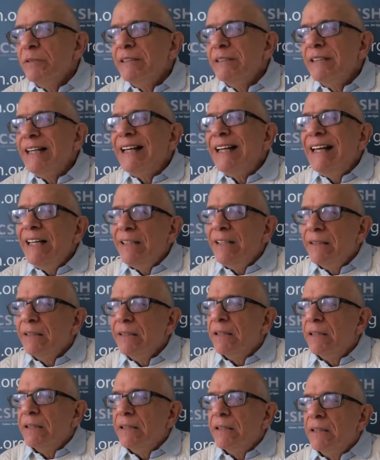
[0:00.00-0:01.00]
were to eat
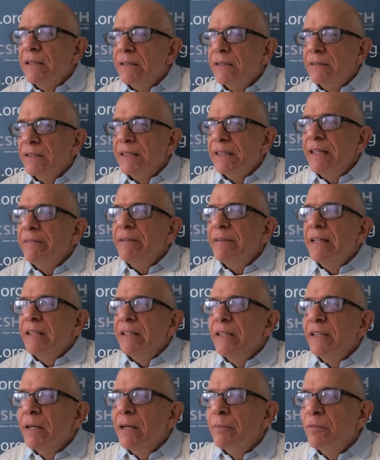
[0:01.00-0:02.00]
a
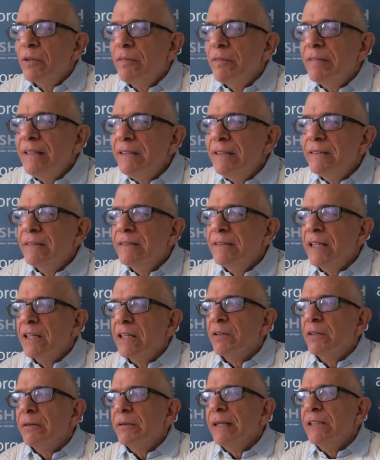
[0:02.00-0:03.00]
significant number of these
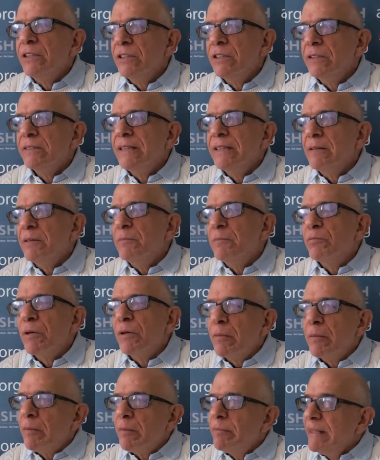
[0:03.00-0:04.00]
decorations, they would
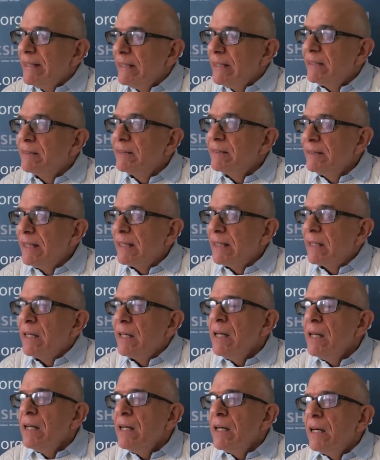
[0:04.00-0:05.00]
probably get sick.
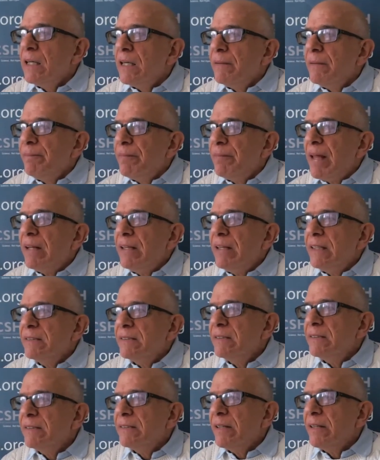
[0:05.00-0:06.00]
Not
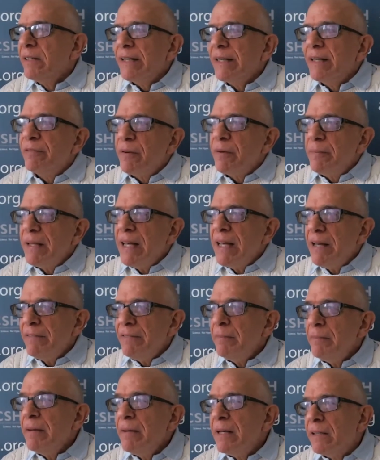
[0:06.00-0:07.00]
necessarily from the
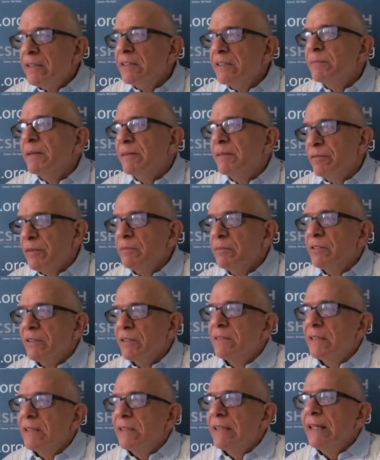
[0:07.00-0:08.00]
heavy metals, but from
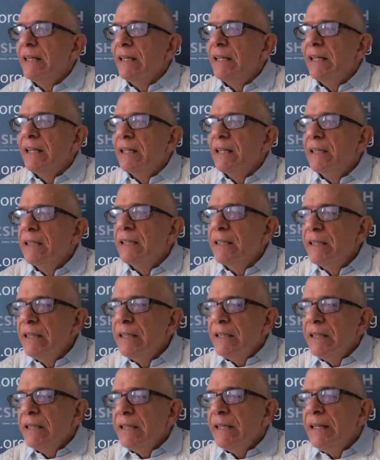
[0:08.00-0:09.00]
just
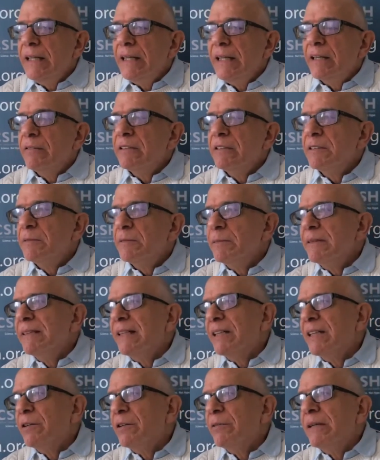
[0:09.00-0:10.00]
eating Christmas
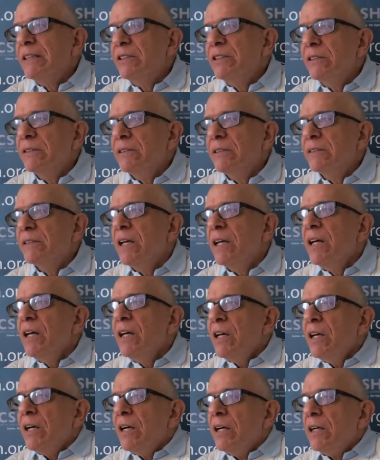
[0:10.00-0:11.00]
decorations is
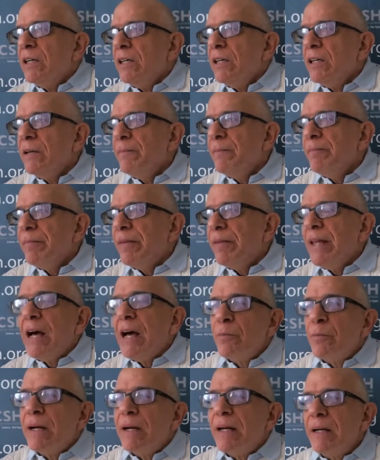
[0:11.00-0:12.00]

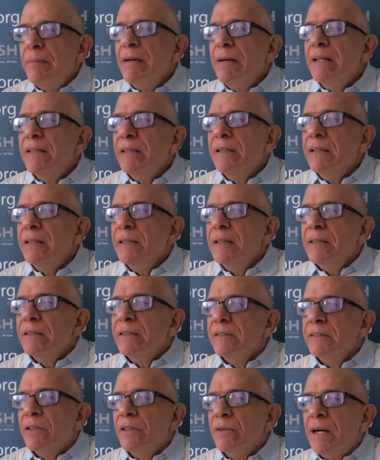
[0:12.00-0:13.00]
not recommended.
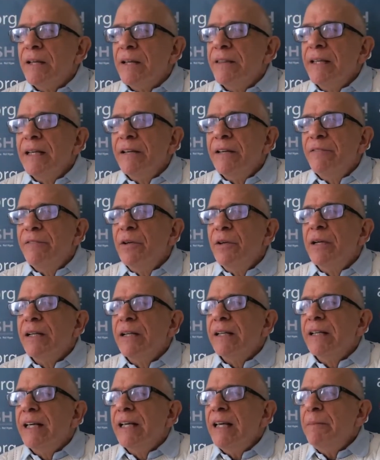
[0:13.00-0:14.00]
So I think if you
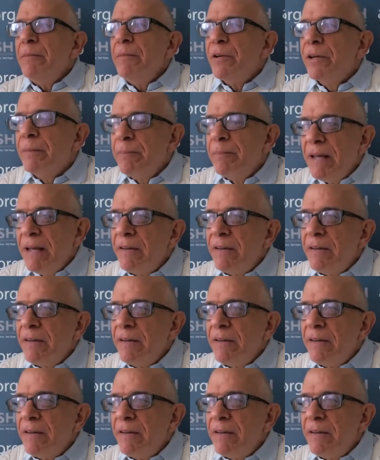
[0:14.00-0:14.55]
can keep your